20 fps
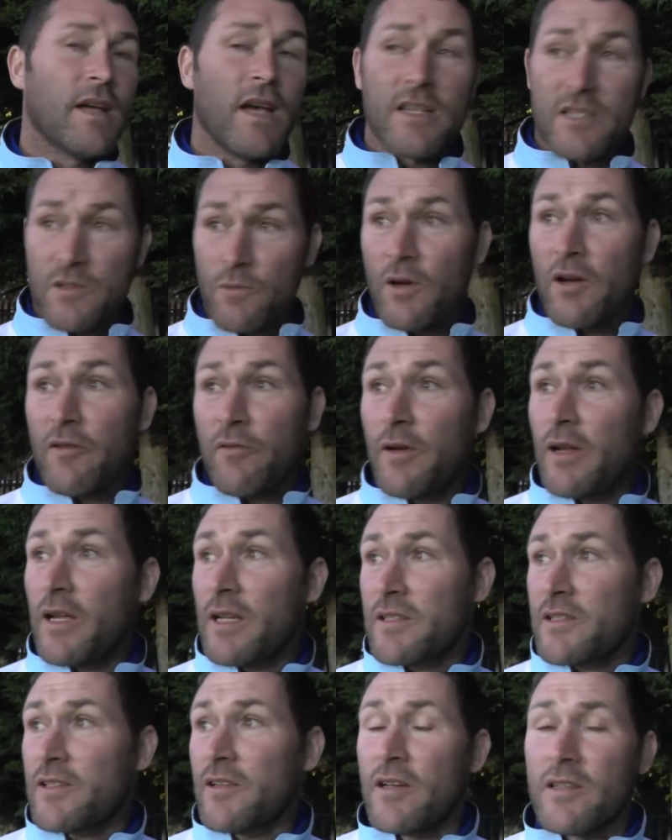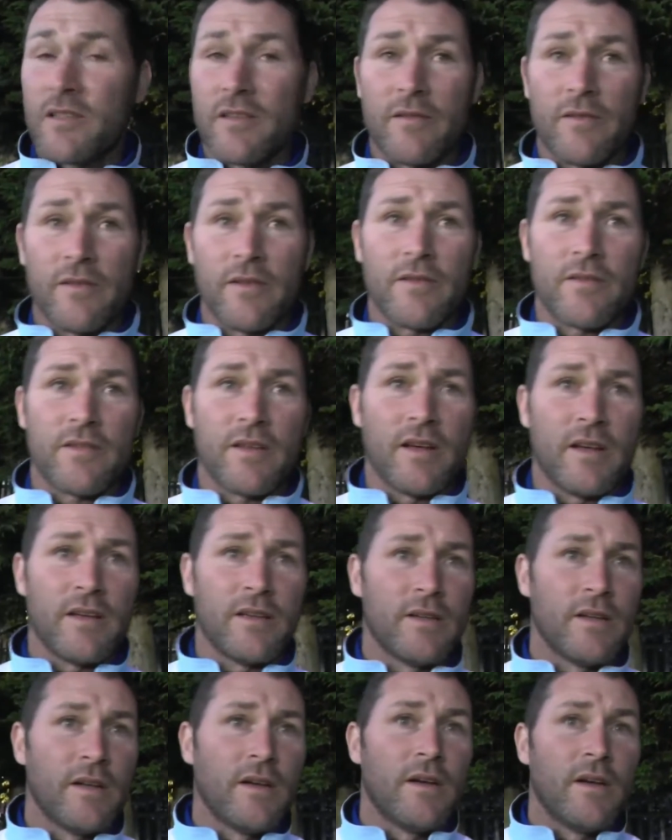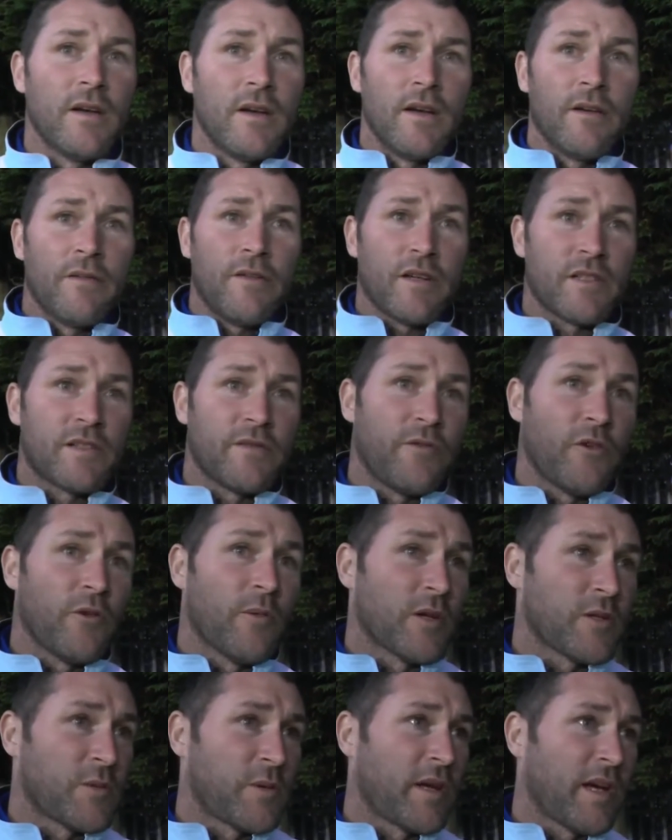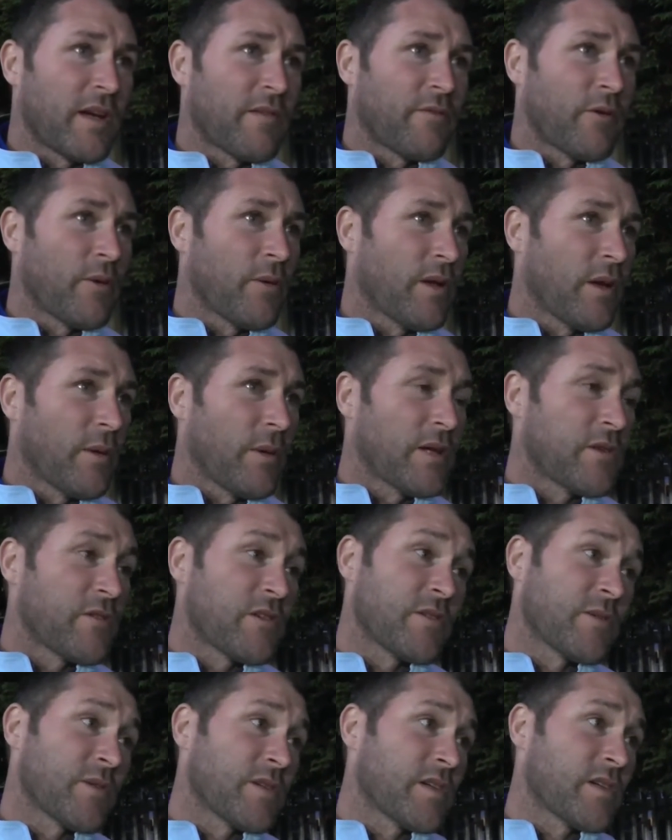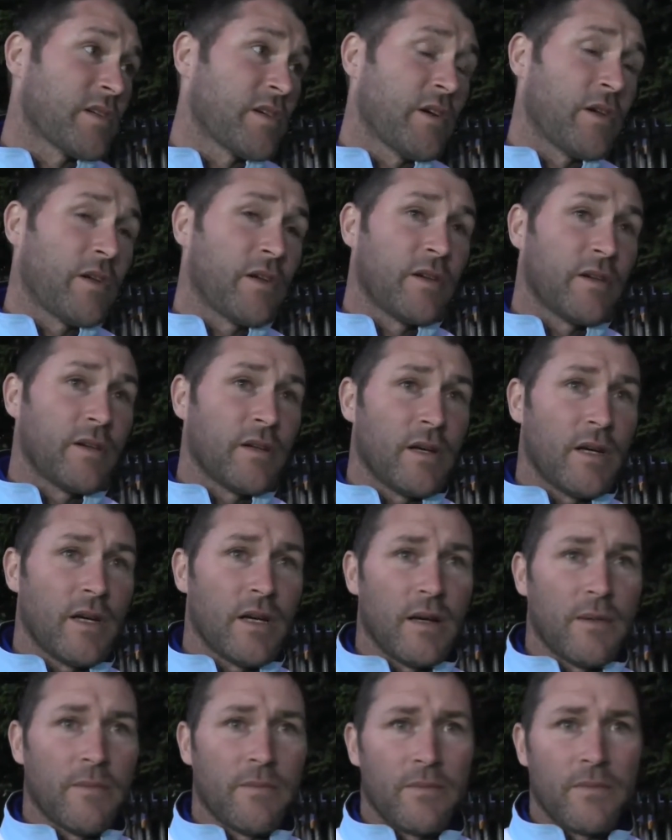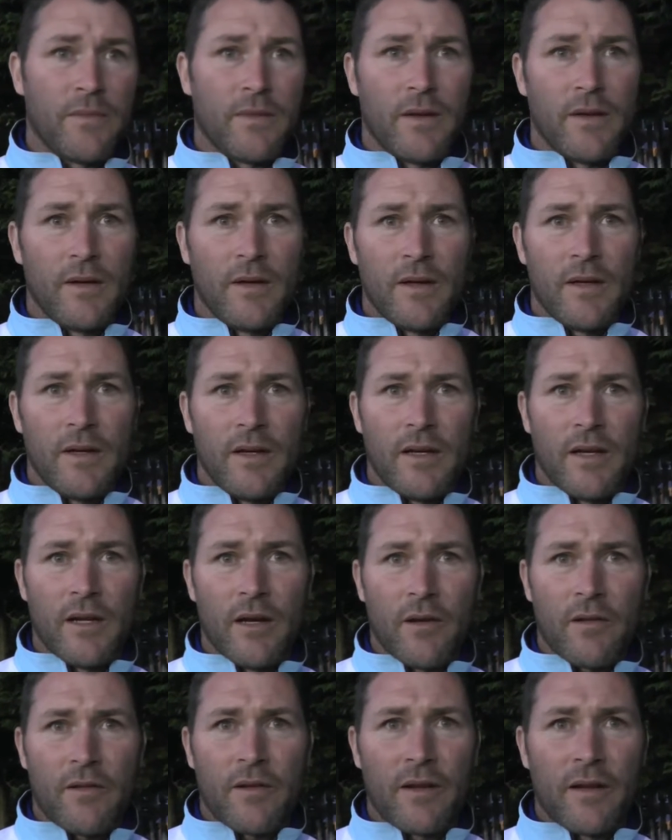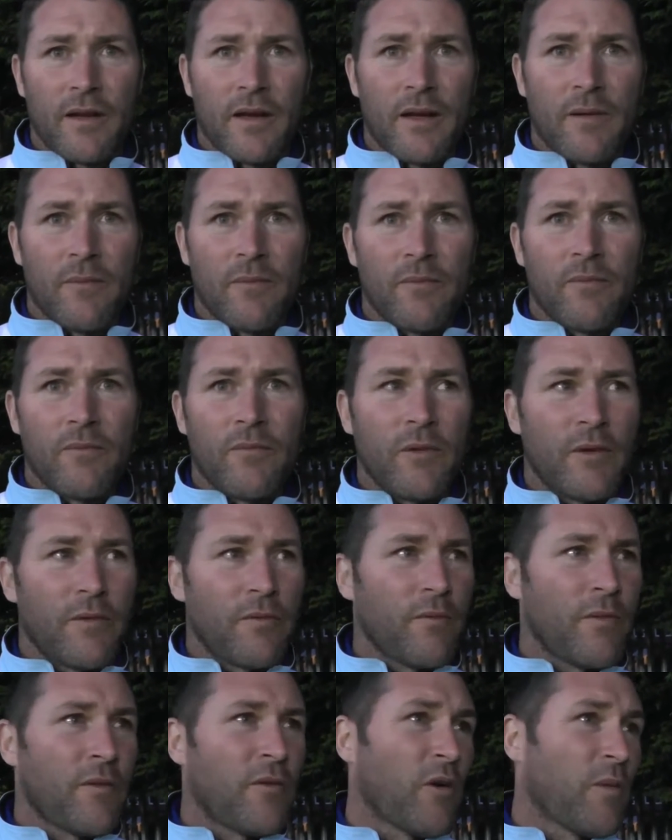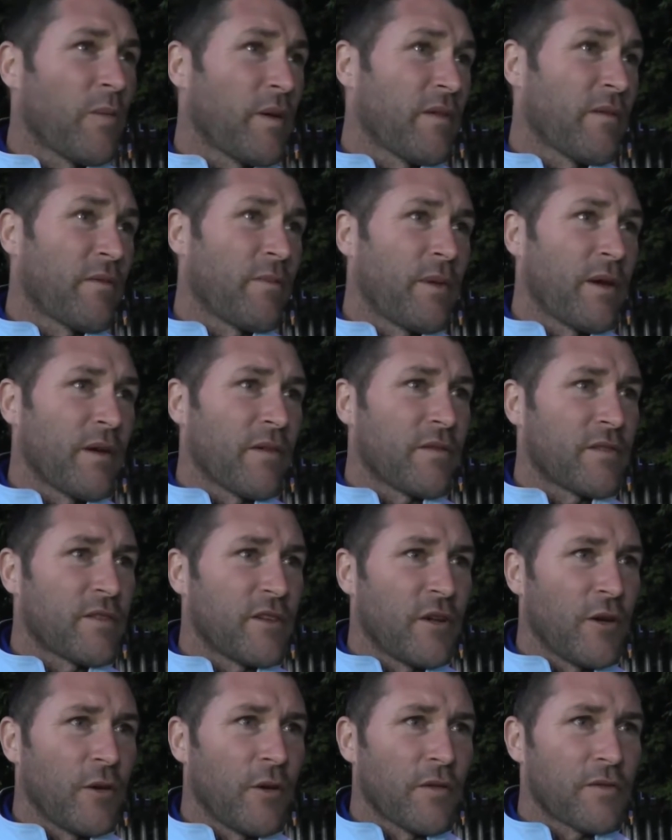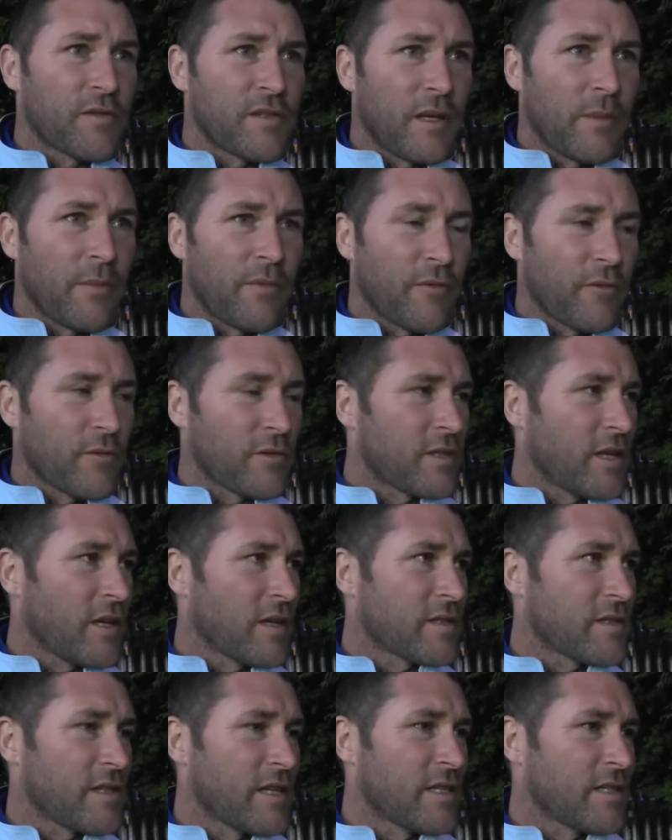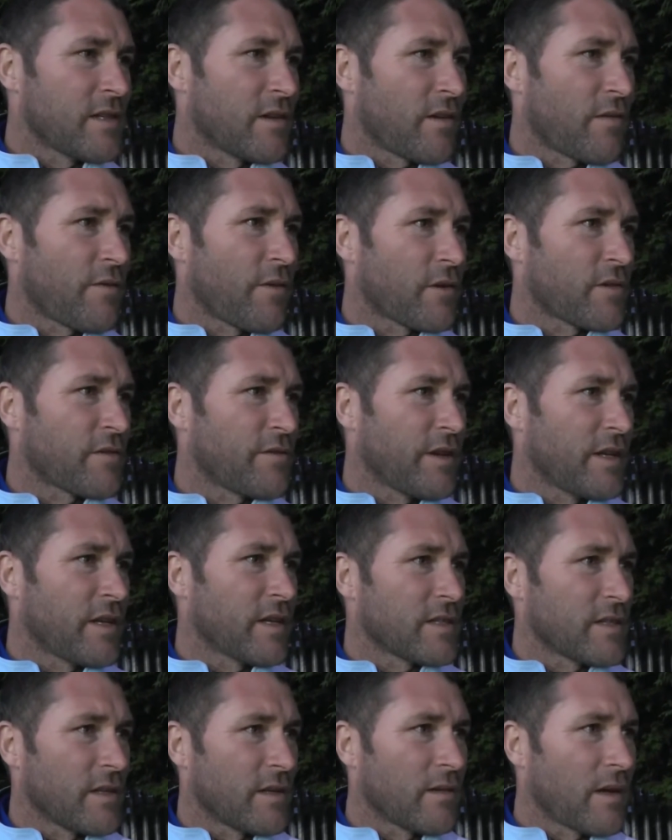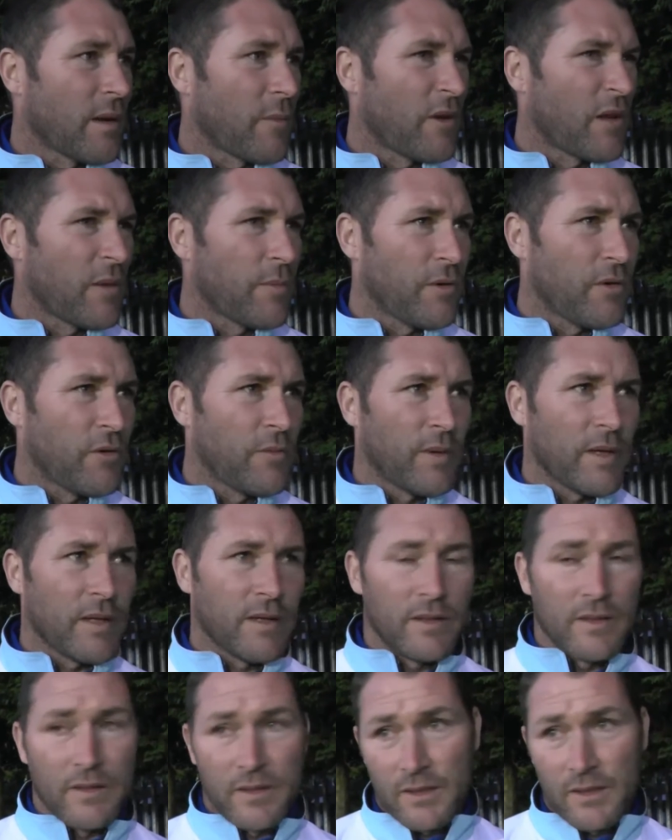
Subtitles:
Yeah, it's a worthwhile exercise. I think it's first and foremost we came through it with no injuries, which is good. You know, I think we've got a bit to do, obviously, before the start of the season as far as fitness and with the ball. But